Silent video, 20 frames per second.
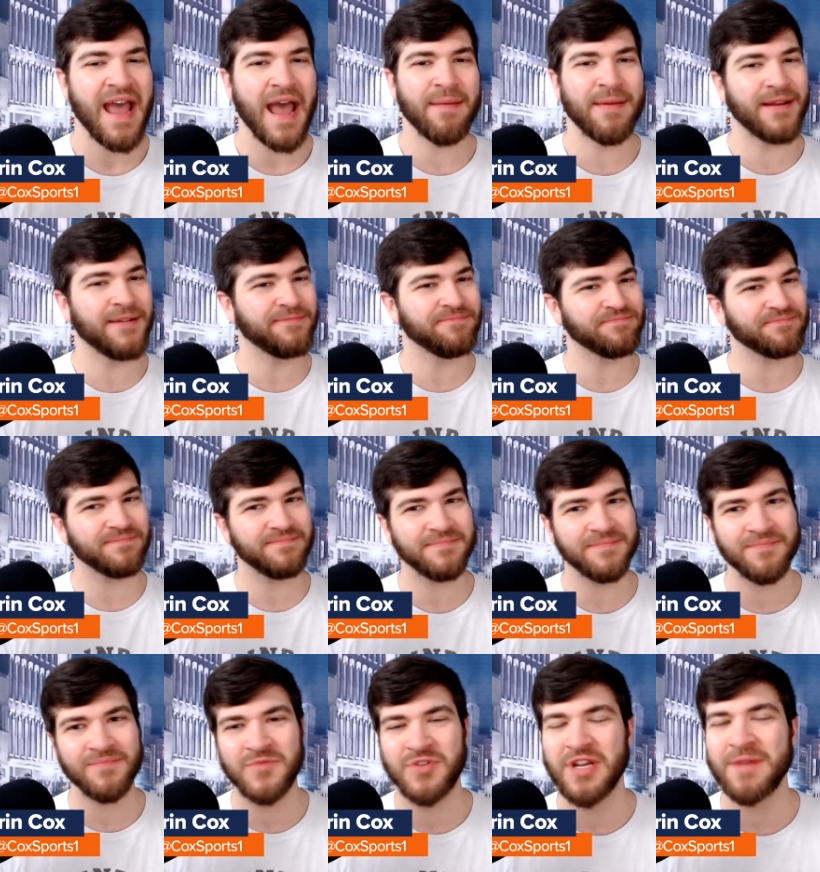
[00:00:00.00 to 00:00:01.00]
I mean,
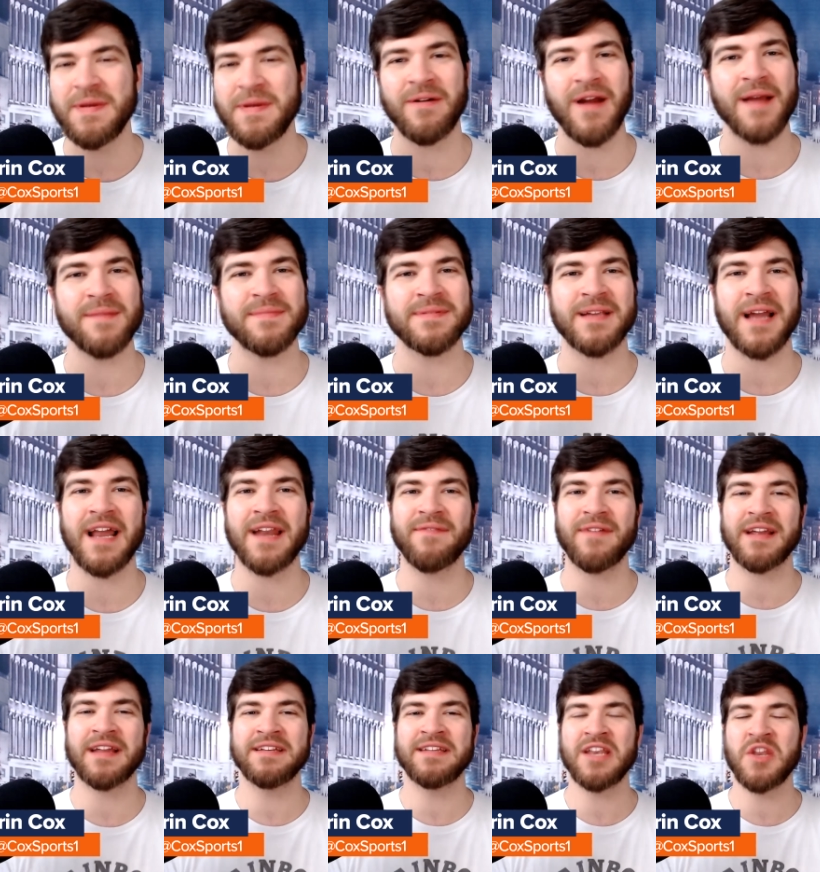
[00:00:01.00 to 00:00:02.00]
Jimmy Graham's kind of
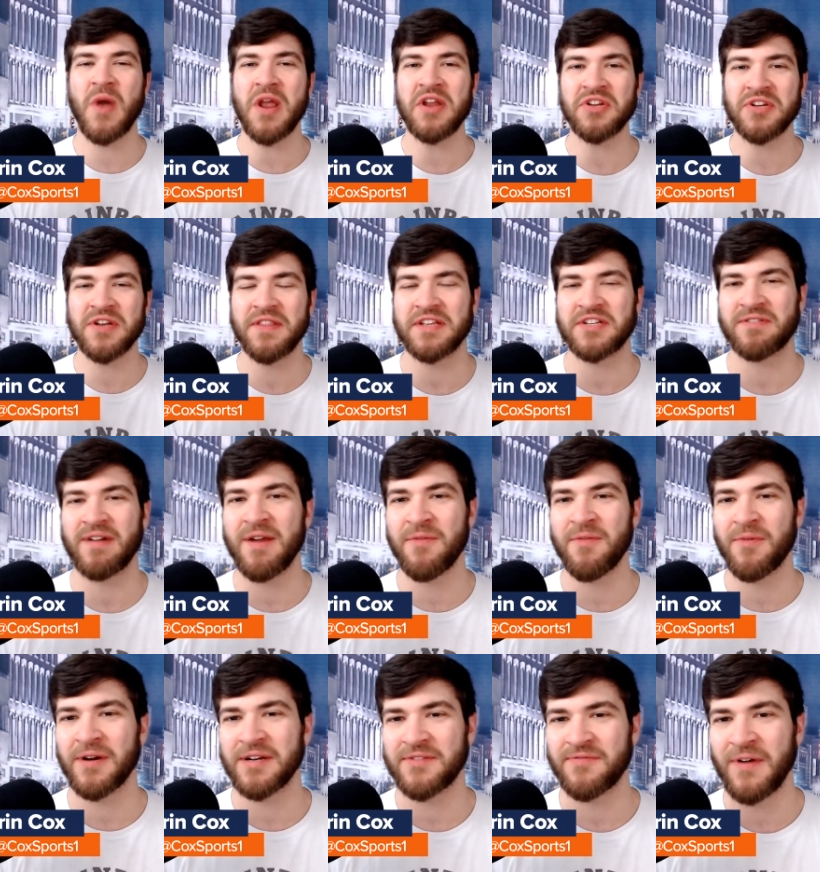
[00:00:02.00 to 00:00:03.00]
a continuation of this, right?
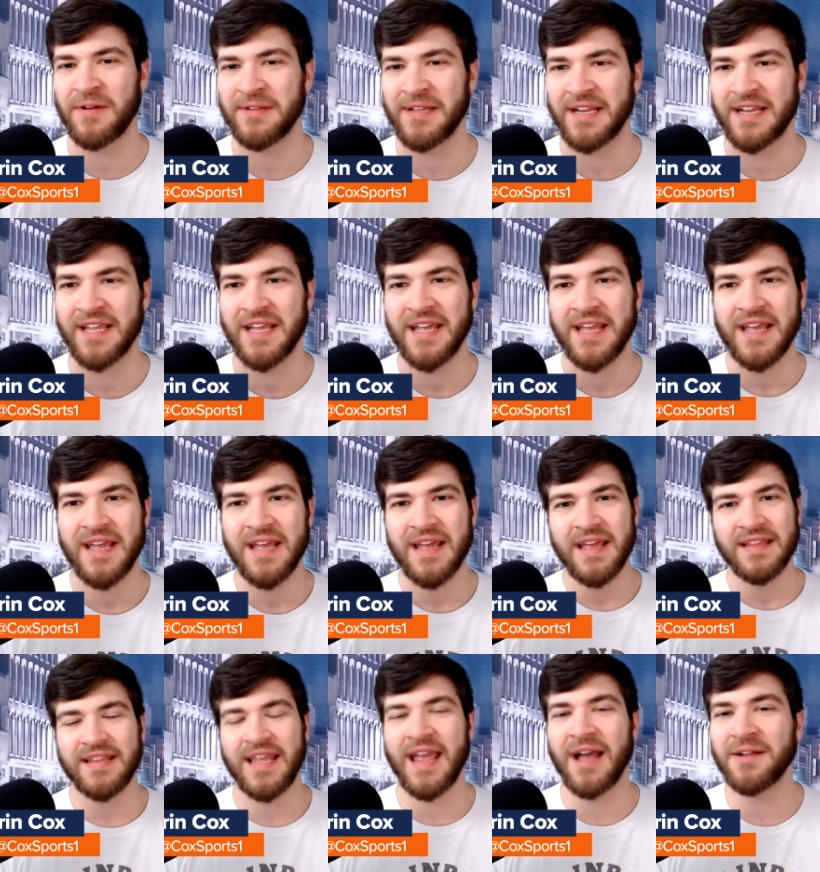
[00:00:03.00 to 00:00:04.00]
Where it's felt like
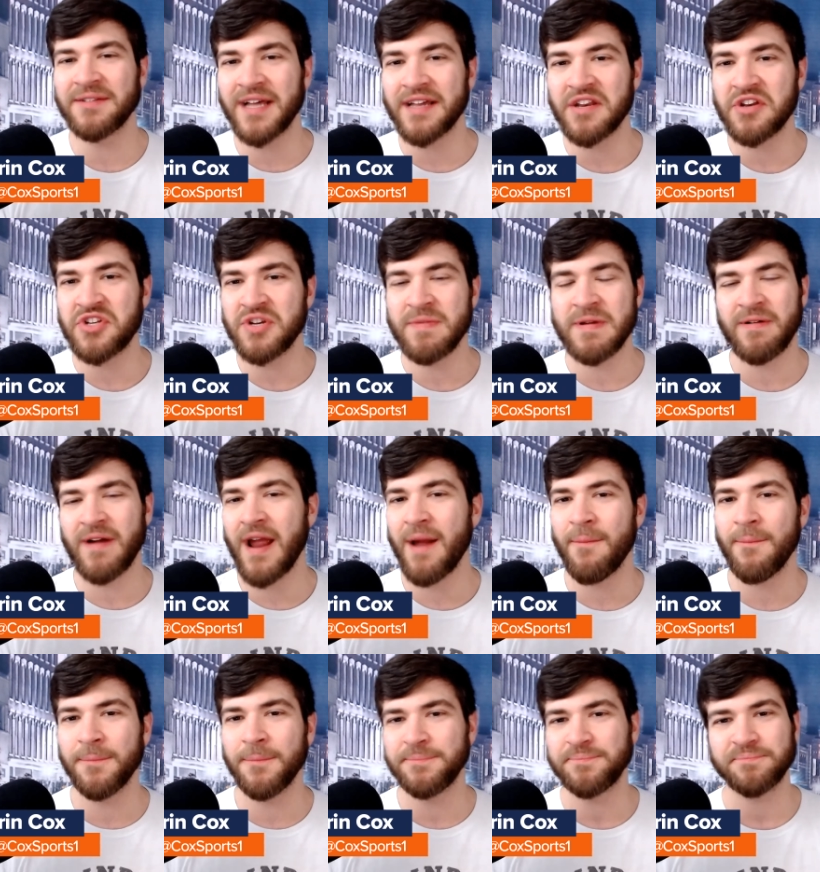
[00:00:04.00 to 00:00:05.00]
they held on to Jimmy
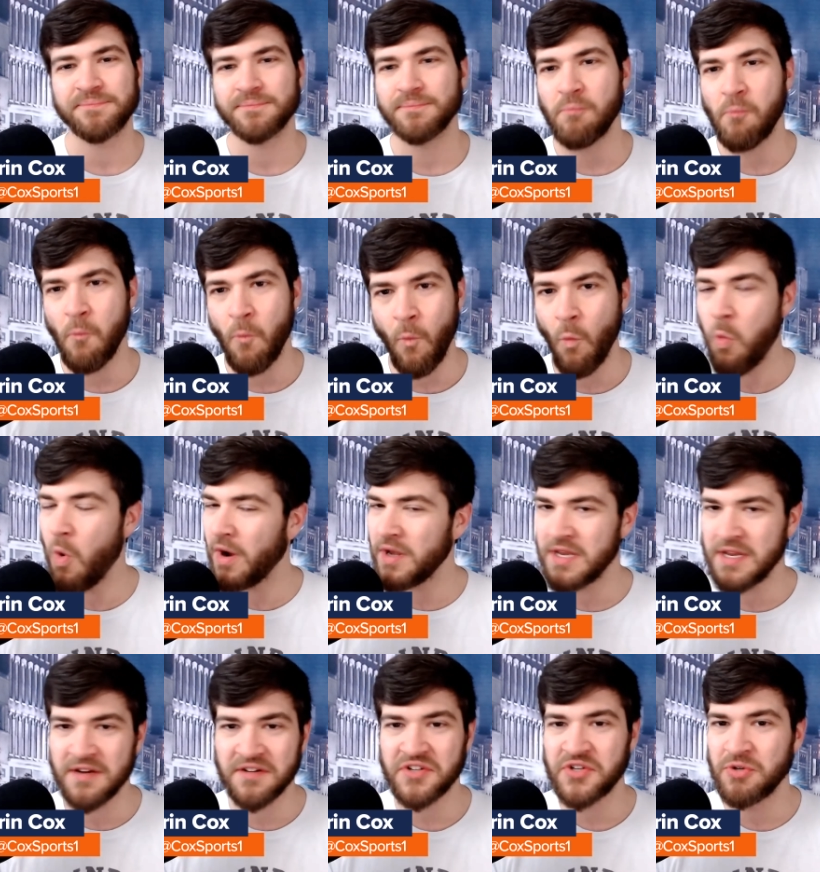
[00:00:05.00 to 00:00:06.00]
Graham one
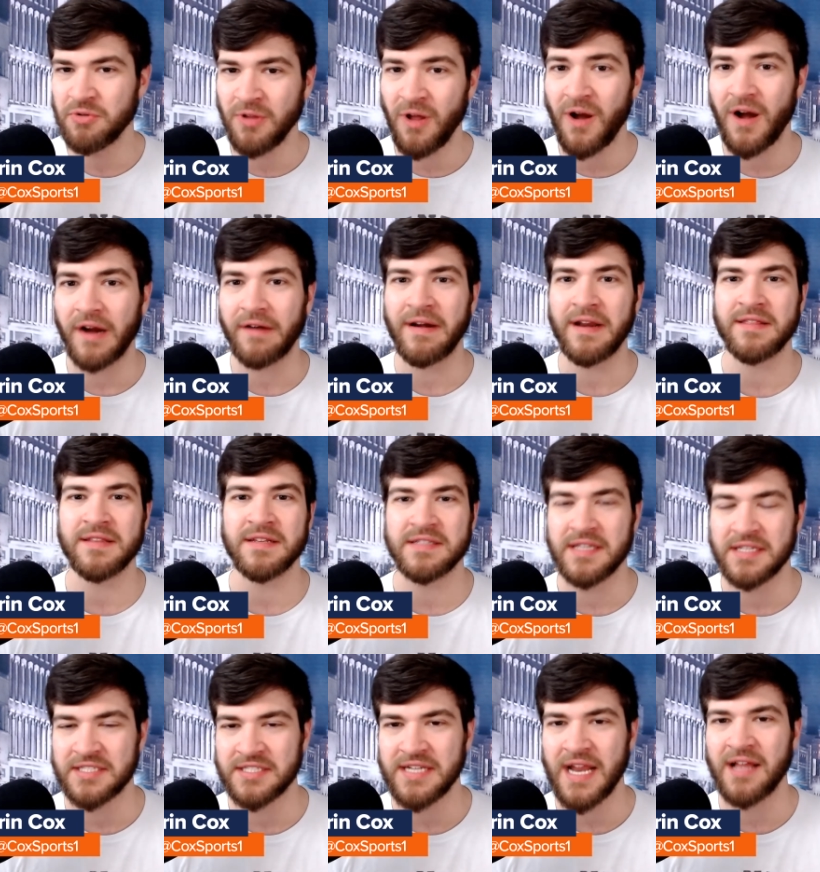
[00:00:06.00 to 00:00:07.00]
year too long, right? The,
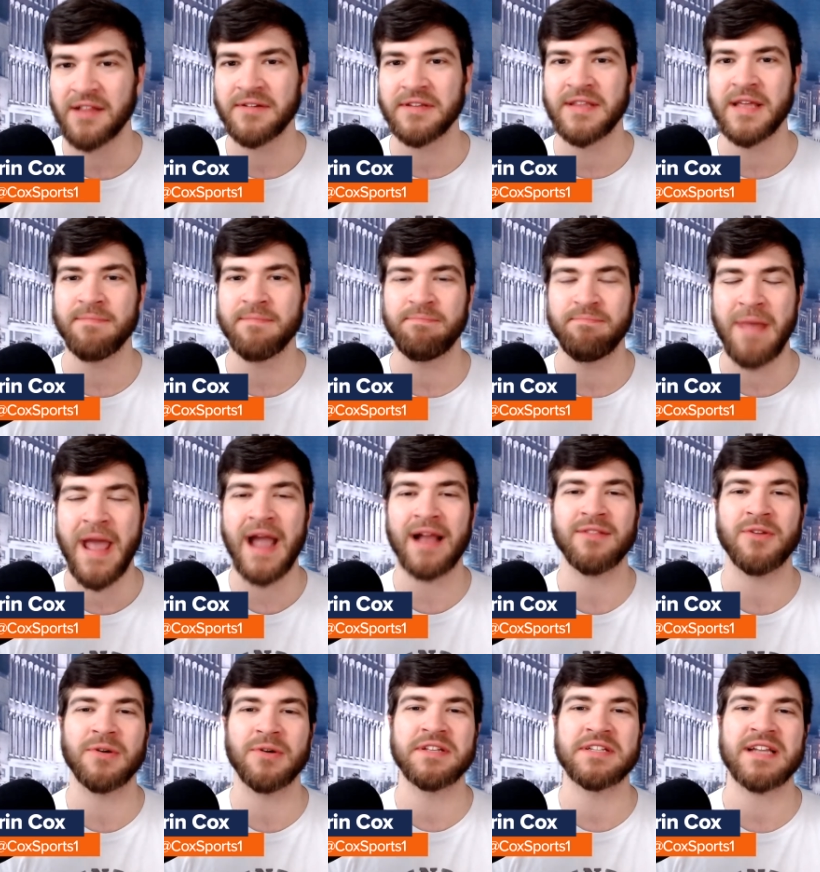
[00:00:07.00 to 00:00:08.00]
the salary, they
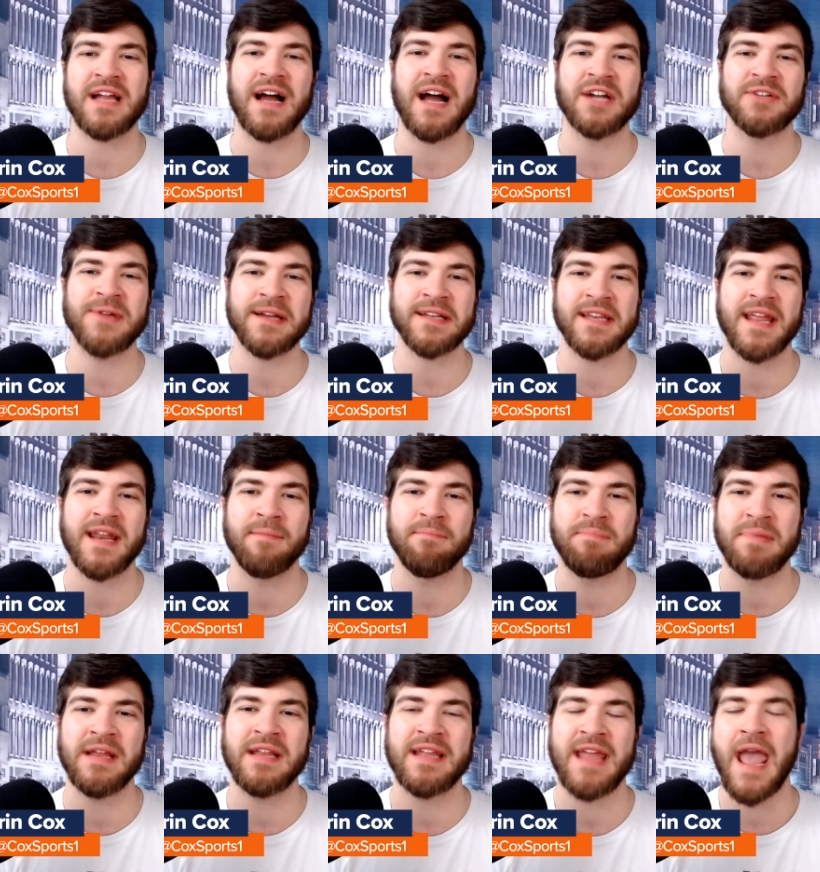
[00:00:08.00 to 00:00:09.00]
backloaded his contract. It had a
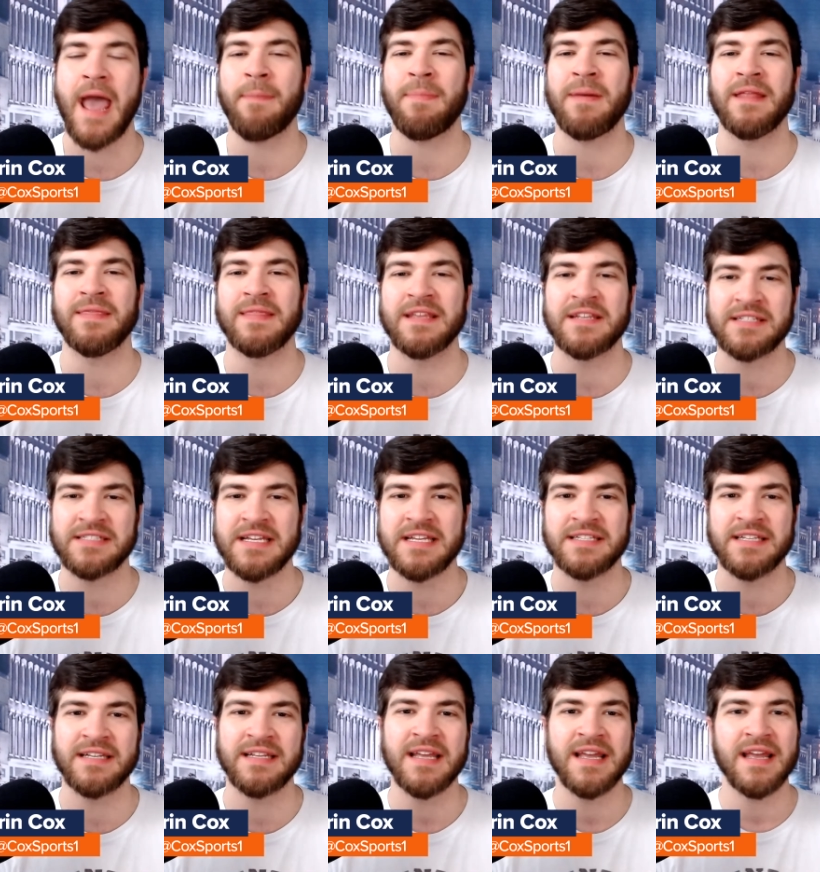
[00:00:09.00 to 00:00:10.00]
big cap hit this
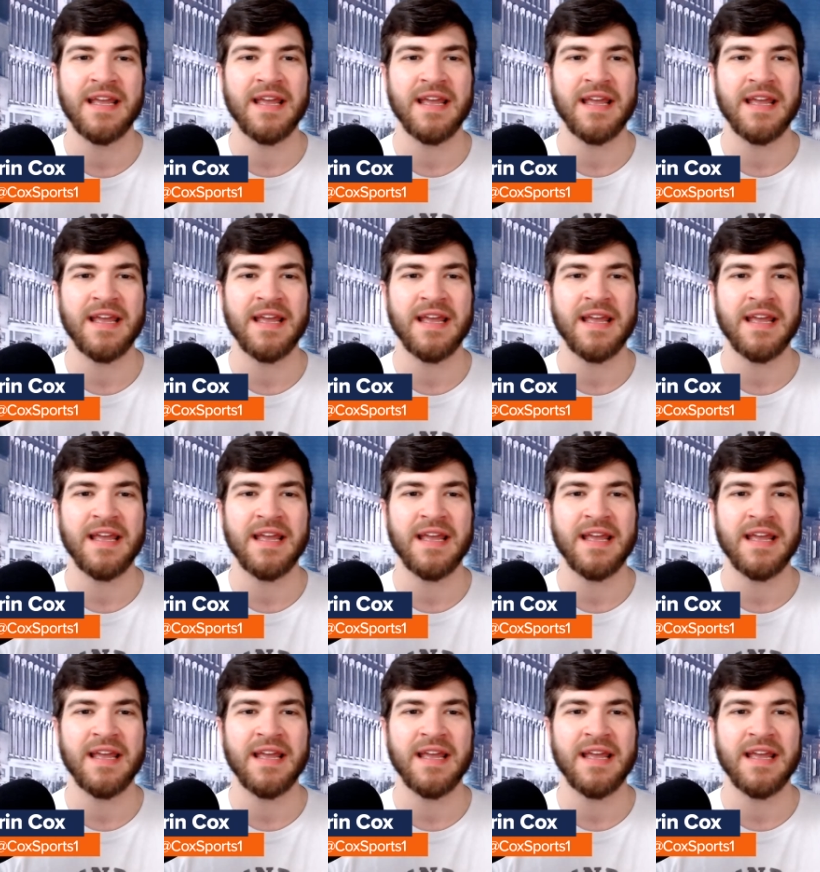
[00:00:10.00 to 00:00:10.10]
season.